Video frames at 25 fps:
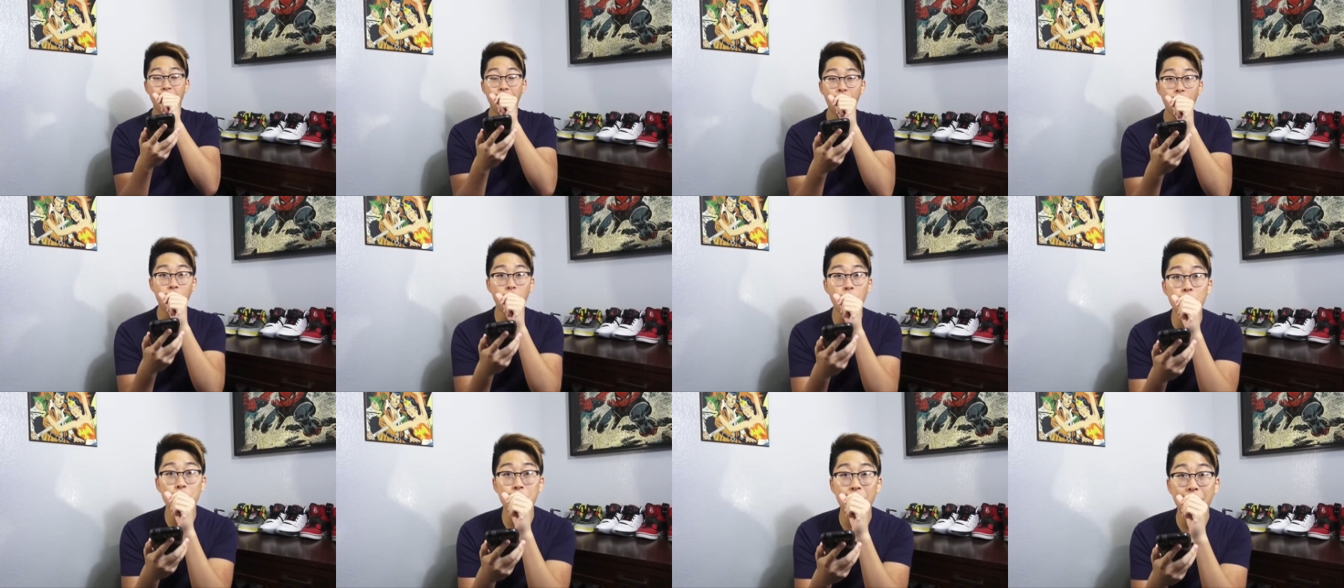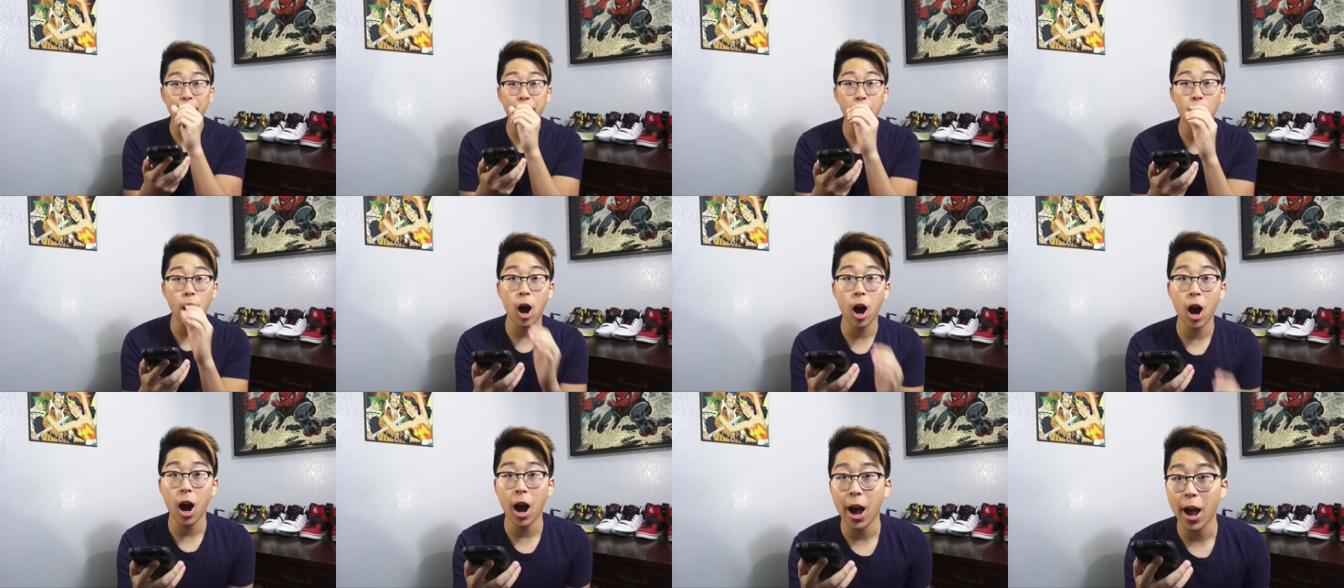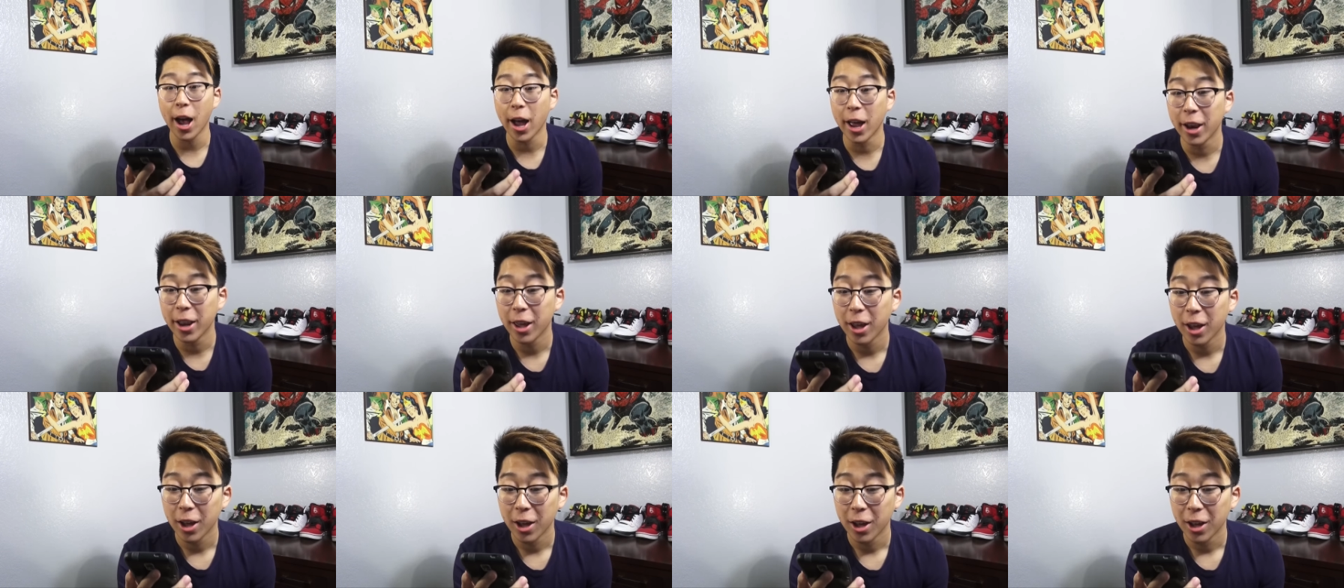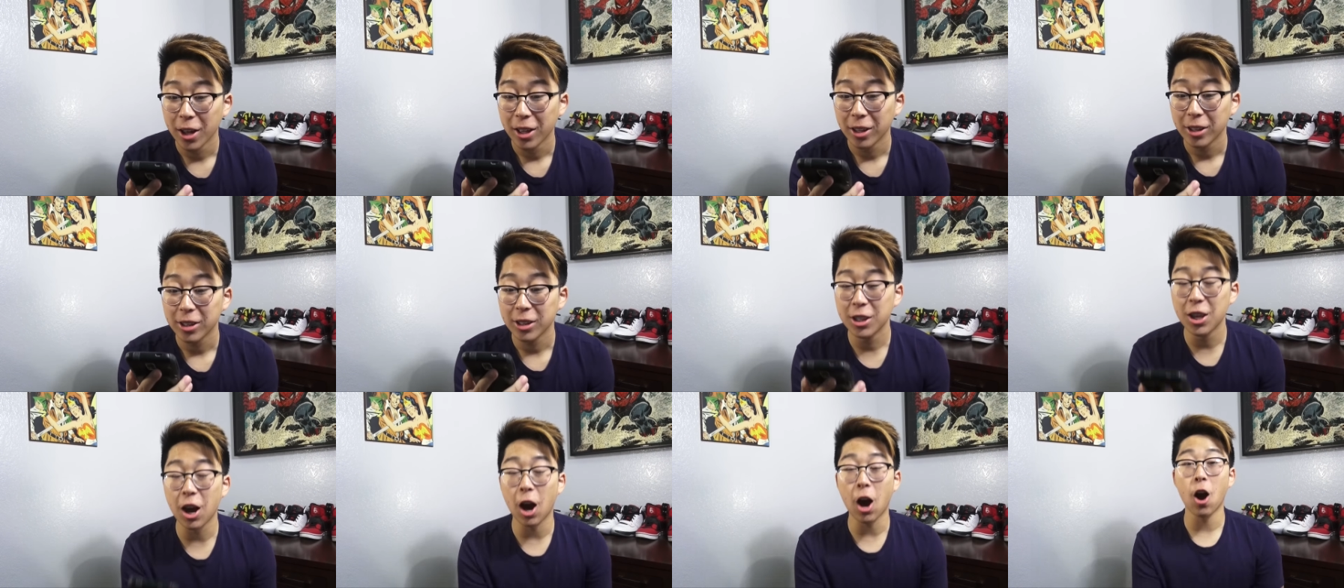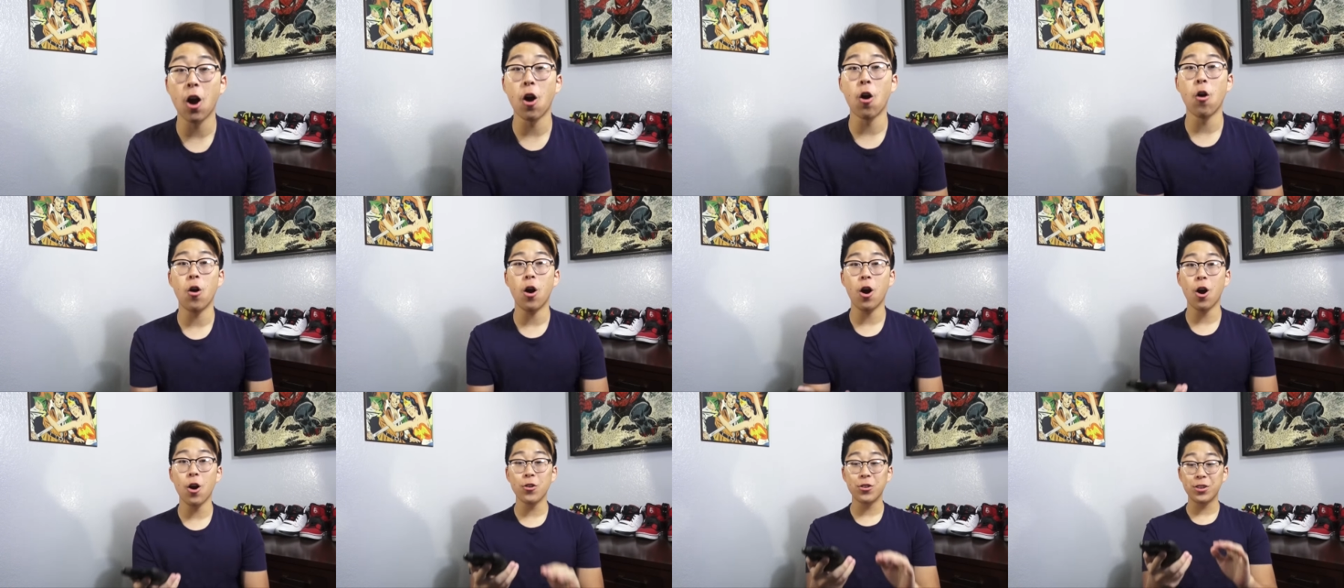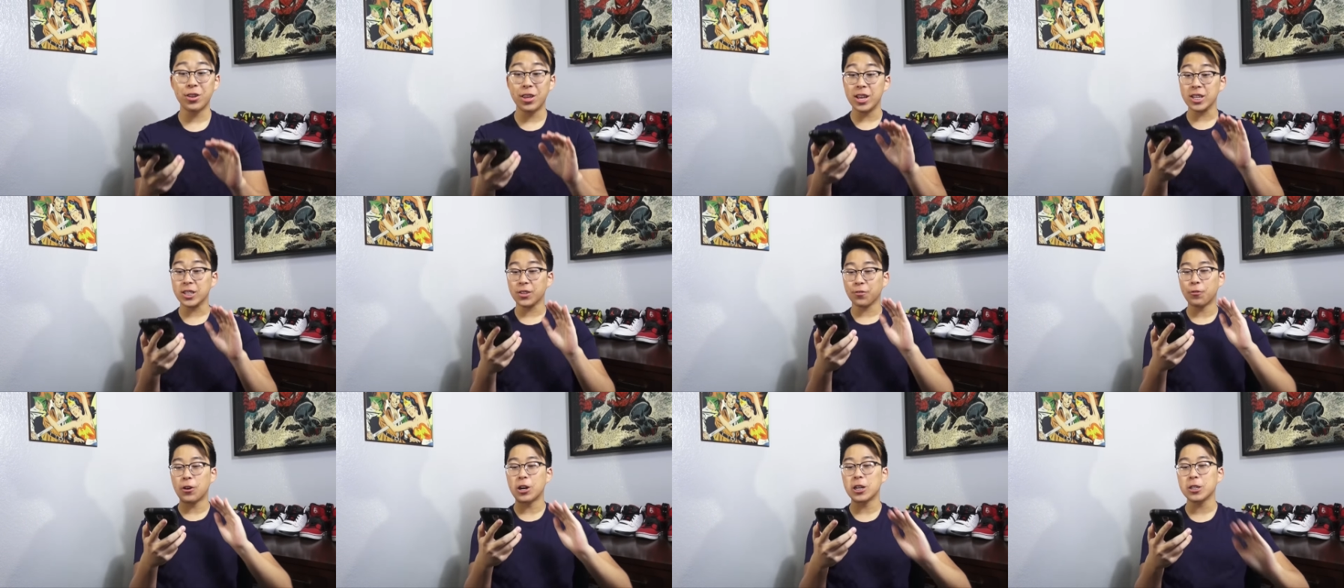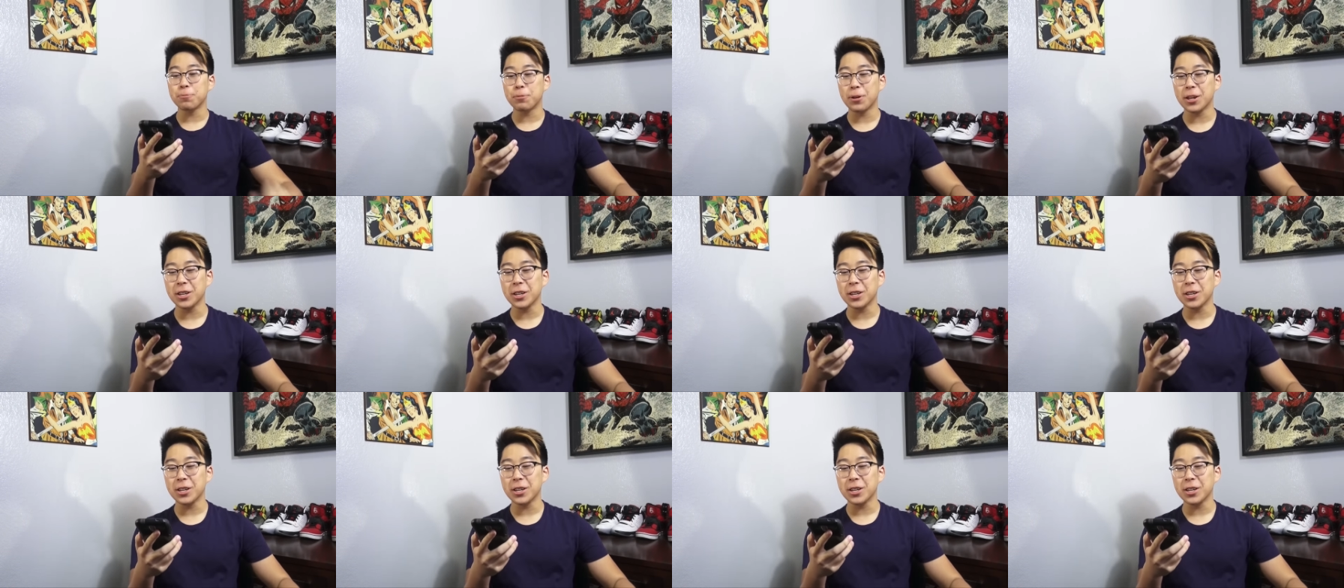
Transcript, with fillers: oh my god! Yo, oh, his first